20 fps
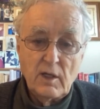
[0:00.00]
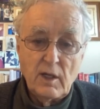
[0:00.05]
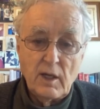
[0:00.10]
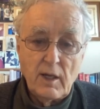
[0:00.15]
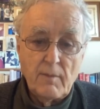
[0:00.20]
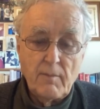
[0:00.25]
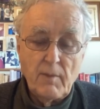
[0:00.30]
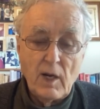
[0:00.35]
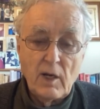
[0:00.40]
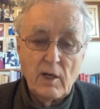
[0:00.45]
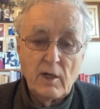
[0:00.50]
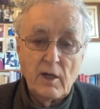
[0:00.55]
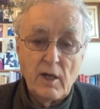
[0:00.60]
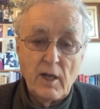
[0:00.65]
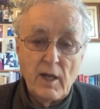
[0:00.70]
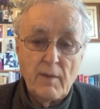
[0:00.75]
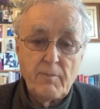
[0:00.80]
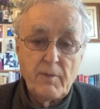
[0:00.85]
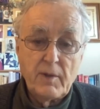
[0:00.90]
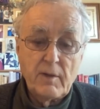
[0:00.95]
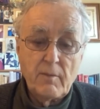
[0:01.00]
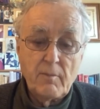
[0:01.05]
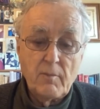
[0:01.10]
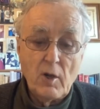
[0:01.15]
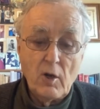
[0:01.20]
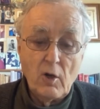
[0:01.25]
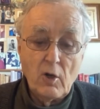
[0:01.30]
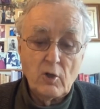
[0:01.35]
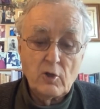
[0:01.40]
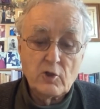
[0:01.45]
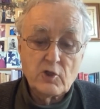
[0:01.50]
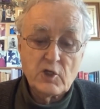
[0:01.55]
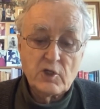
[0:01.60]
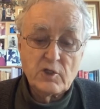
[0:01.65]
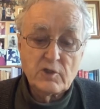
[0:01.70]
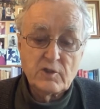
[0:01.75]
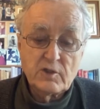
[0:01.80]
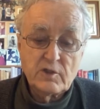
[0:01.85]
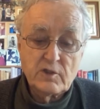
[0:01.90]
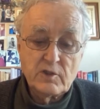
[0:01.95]
among
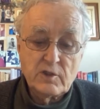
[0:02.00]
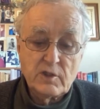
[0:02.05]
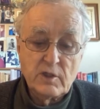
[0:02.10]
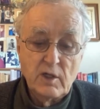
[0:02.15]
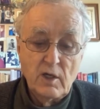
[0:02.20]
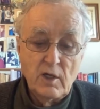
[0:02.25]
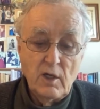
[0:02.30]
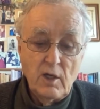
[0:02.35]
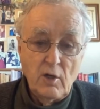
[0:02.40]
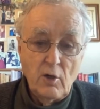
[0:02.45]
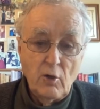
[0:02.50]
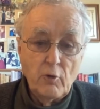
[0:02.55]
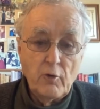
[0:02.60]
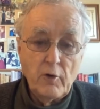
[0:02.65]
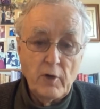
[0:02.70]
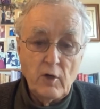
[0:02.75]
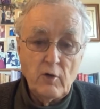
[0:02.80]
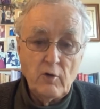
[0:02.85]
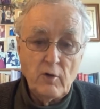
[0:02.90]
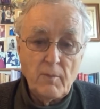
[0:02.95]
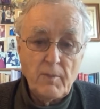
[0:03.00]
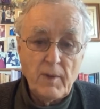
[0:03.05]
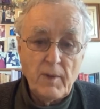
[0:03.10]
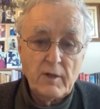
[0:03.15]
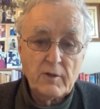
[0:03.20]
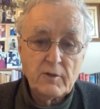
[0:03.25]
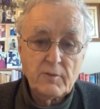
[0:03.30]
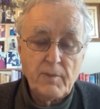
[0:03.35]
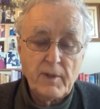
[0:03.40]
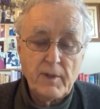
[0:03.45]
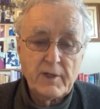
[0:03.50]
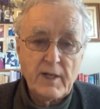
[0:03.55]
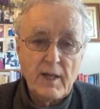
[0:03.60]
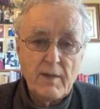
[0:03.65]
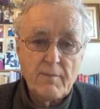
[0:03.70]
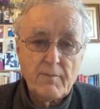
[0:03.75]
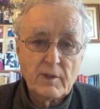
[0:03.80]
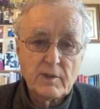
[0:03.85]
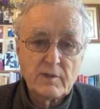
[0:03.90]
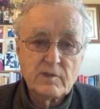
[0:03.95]
epidemiologists who know about
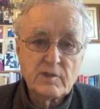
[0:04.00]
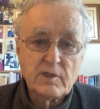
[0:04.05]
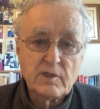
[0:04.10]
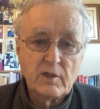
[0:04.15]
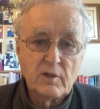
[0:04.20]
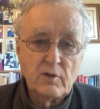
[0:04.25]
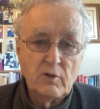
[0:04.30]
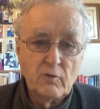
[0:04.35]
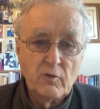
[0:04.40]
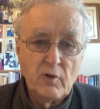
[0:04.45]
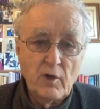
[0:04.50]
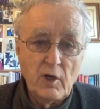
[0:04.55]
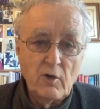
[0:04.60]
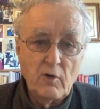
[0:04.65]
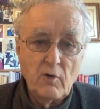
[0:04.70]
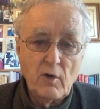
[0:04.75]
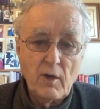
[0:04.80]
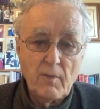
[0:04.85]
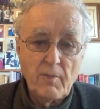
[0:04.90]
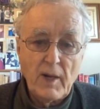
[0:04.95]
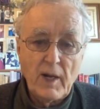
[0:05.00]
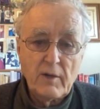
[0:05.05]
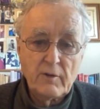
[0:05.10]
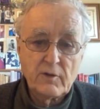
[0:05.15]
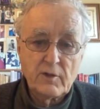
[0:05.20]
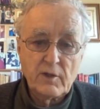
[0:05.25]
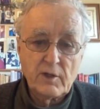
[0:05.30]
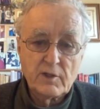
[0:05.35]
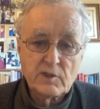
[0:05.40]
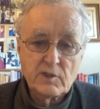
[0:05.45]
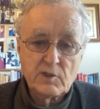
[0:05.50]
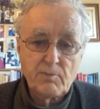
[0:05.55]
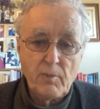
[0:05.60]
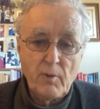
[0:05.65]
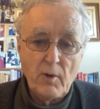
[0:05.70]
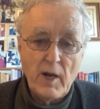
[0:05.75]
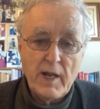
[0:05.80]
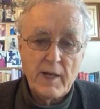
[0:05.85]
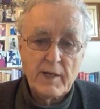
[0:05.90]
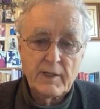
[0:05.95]
pandemics and who know about their
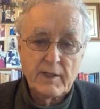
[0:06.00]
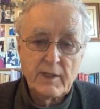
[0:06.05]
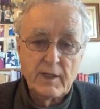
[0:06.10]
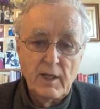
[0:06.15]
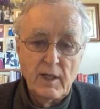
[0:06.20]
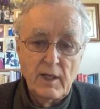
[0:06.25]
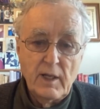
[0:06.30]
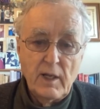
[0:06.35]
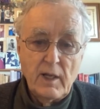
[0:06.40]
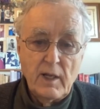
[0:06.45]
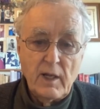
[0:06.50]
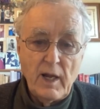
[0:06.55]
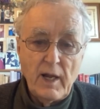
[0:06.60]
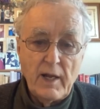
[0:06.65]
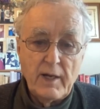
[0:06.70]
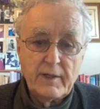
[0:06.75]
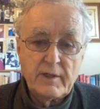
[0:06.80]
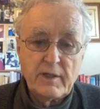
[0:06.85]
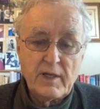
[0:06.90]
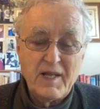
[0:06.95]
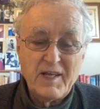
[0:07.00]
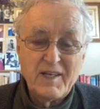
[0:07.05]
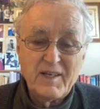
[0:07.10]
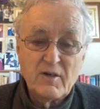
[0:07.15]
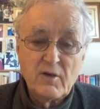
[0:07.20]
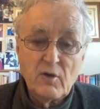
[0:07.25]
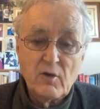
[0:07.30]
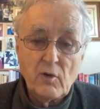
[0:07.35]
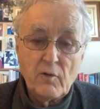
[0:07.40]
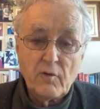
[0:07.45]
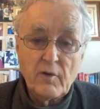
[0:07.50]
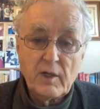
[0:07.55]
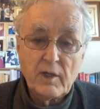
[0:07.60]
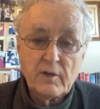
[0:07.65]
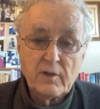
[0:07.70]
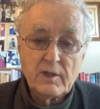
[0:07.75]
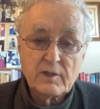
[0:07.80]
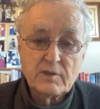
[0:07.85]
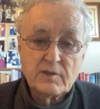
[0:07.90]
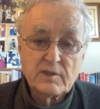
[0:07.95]
spread. And
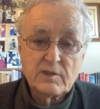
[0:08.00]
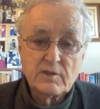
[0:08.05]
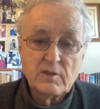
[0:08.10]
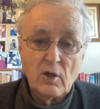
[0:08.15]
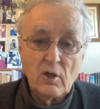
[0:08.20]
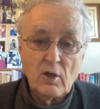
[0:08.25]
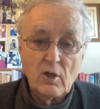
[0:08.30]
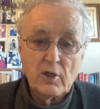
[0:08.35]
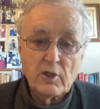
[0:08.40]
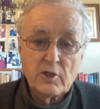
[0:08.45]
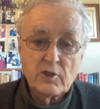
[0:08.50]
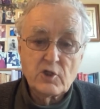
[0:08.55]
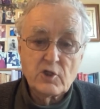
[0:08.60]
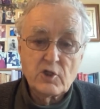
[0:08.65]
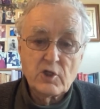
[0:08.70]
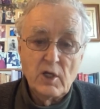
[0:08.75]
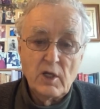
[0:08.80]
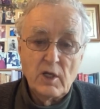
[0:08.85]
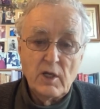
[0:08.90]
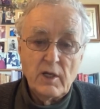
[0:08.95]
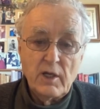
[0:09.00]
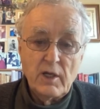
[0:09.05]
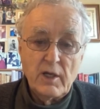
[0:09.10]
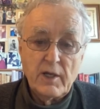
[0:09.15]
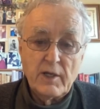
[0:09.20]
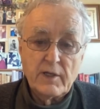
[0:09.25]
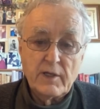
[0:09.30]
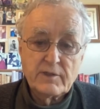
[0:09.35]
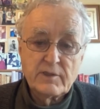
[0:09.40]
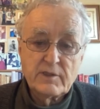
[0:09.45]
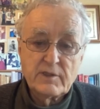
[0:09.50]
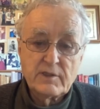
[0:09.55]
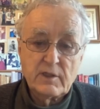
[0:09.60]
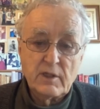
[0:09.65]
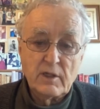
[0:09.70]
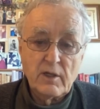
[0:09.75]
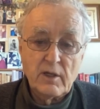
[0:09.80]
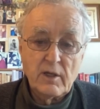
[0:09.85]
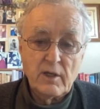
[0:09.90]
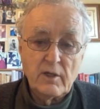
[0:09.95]
ignoring this knowledge is,
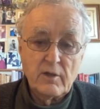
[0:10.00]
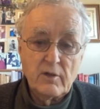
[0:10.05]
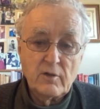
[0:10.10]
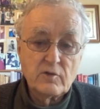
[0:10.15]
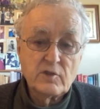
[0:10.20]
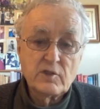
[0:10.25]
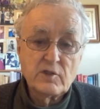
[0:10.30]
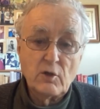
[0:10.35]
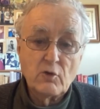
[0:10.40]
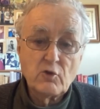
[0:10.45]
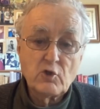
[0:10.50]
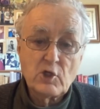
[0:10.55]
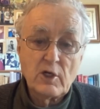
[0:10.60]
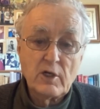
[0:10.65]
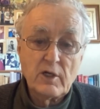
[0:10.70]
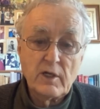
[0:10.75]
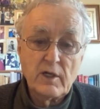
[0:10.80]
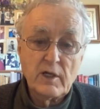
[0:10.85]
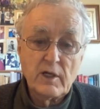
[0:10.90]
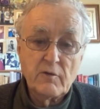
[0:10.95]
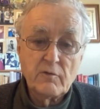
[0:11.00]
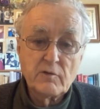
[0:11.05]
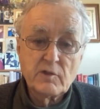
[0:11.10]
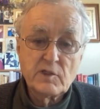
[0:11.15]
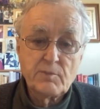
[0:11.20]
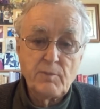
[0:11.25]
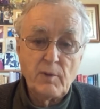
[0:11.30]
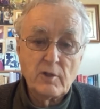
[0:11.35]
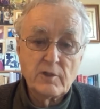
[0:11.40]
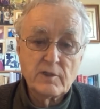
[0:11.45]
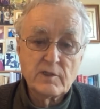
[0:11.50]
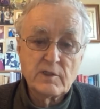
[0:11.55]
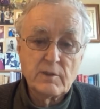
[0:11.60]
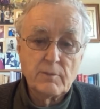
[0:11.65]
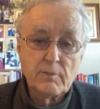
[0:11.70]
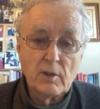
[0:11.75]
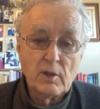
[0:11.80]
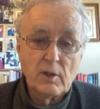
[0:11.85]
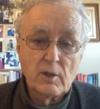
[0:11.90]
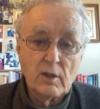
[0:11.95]
you know, socially
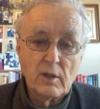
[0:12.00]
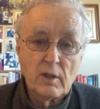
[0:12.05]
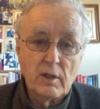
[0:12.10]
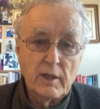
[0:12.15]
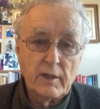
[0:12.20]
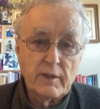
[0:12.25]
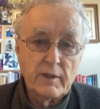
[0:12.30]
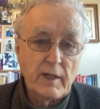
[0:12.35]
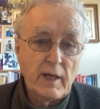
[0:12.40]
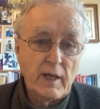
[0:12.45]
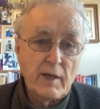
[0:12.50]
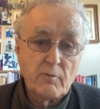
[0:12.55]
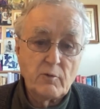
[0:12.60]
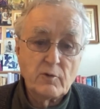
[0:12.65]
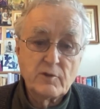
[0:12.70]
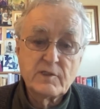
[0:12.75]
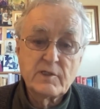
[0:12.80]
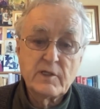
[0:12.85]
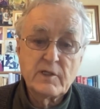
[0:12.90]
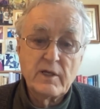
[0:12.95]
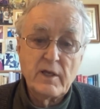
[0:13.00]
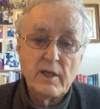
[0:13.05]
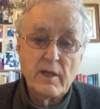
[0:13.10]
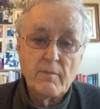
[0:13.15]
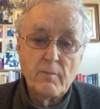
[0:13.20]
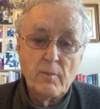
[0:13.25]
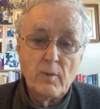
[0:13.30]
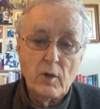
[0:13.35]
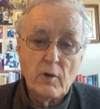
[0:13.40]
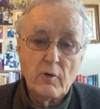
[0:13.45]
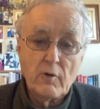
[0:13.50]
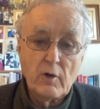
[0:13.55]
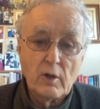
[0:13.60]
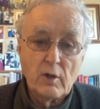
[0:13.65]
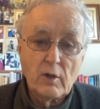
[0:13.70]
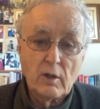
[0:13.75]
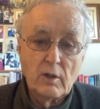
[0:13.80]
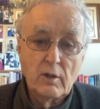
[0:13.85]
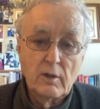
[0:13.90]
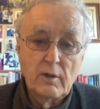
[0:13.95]
irresponsible and I would say
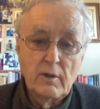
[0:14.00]
immoral.